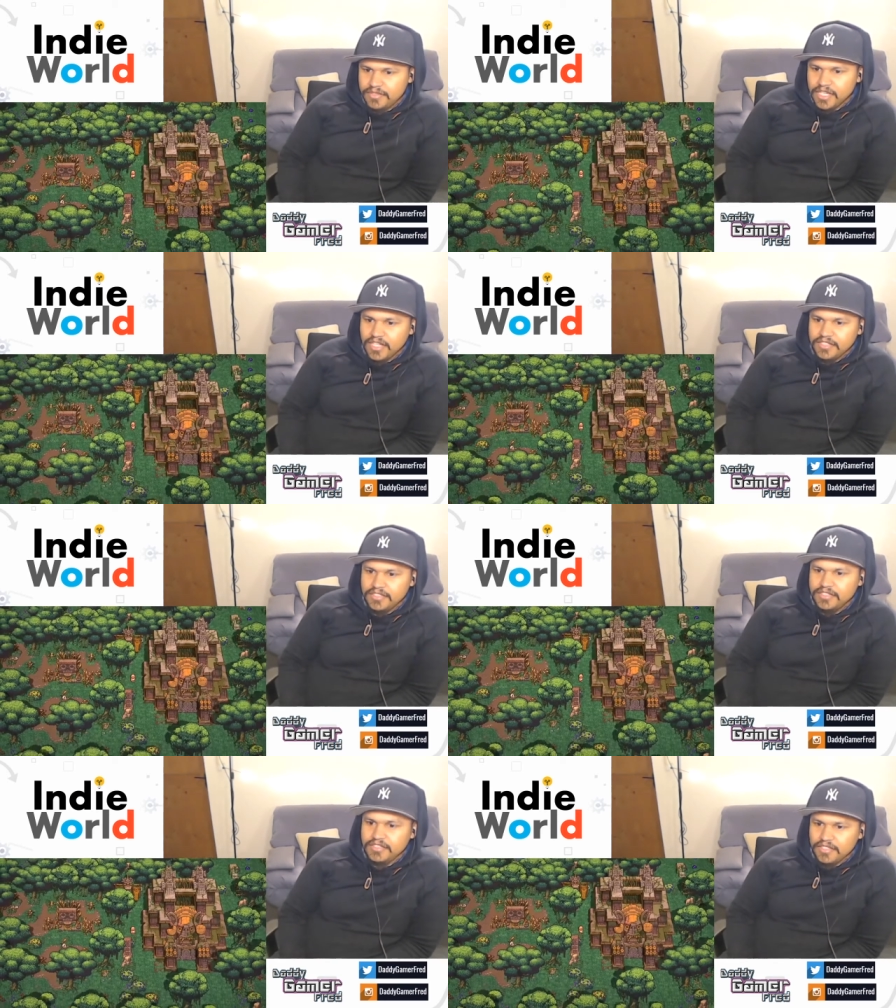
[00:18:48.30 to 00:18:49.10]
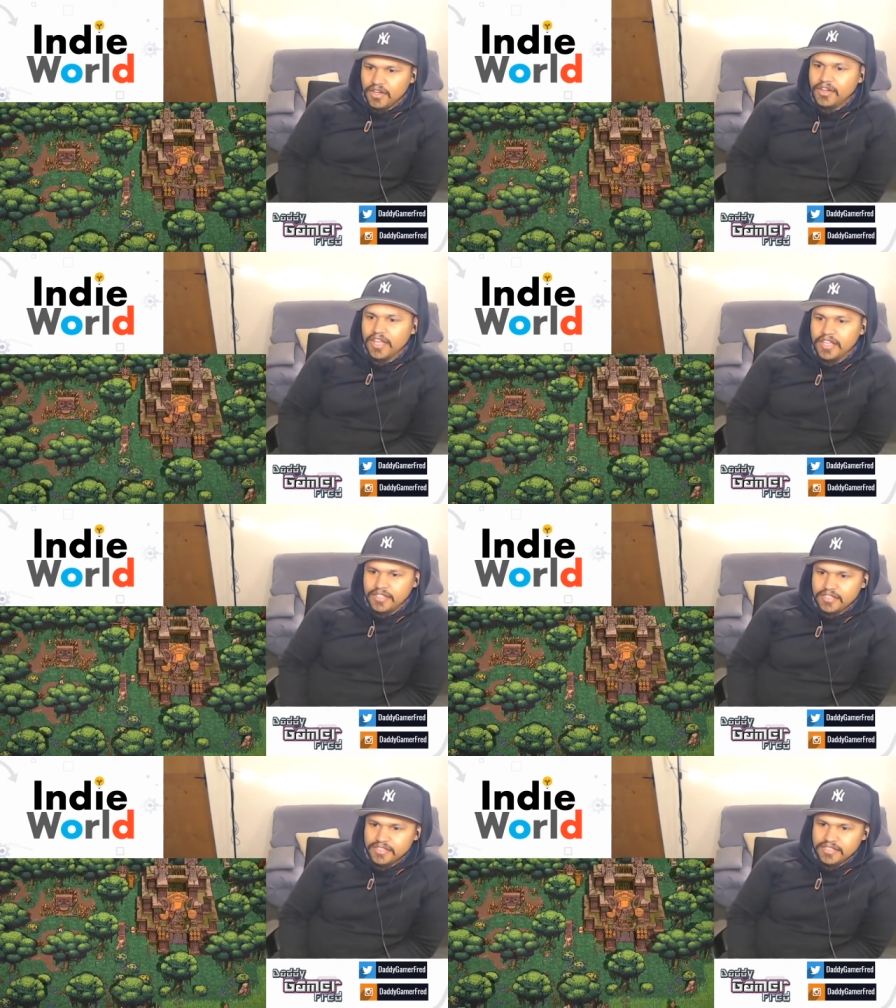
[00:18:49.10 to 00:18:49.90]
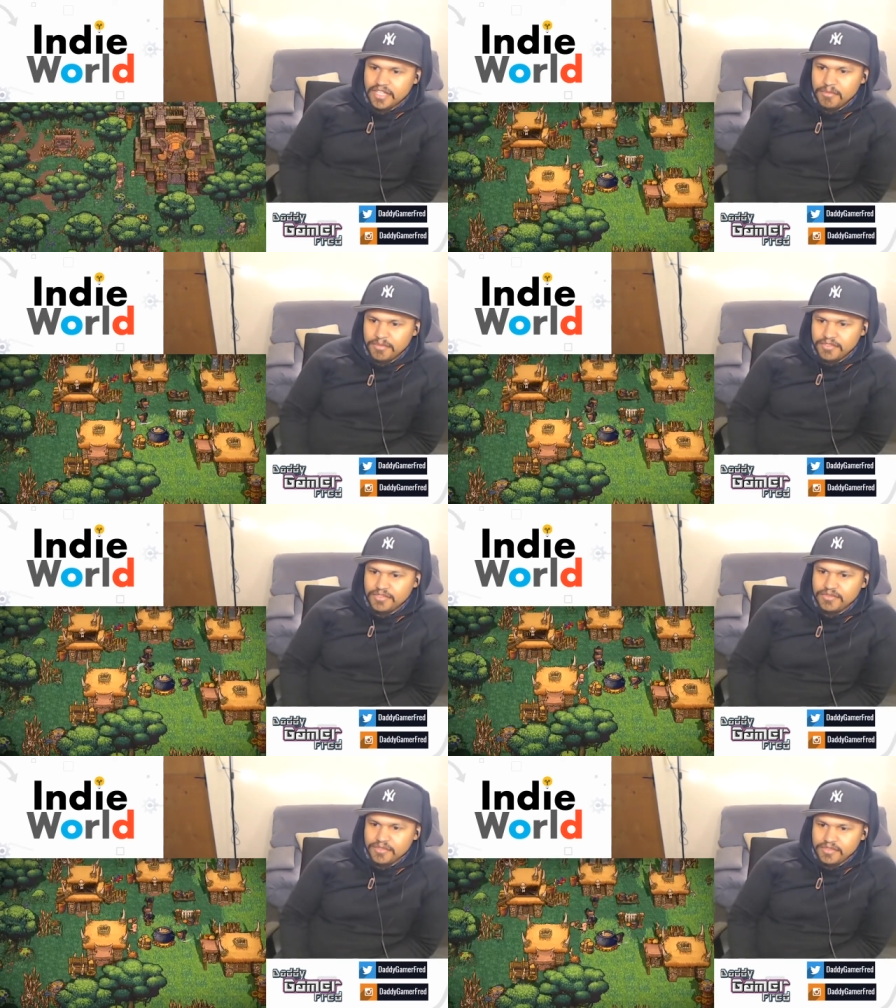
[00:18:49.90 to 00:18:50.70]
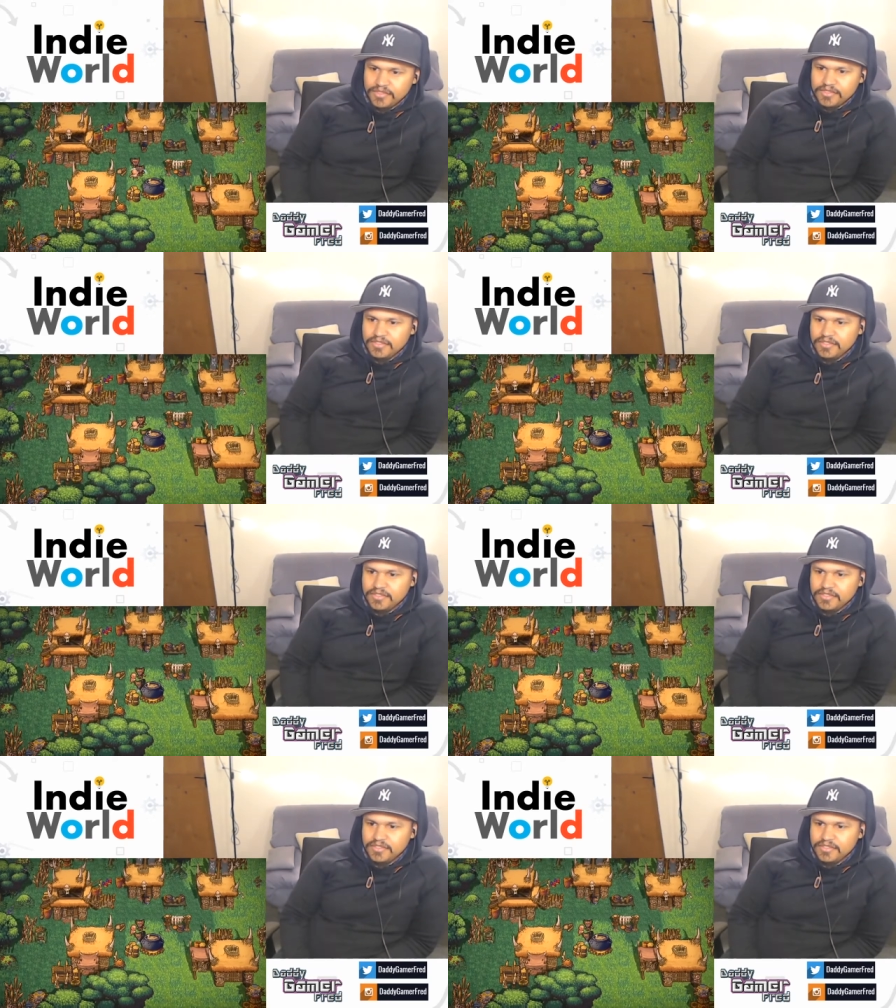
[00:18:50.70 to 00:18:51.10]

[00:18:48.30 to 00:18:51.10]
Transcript: Set in the. Okay, escape this universe.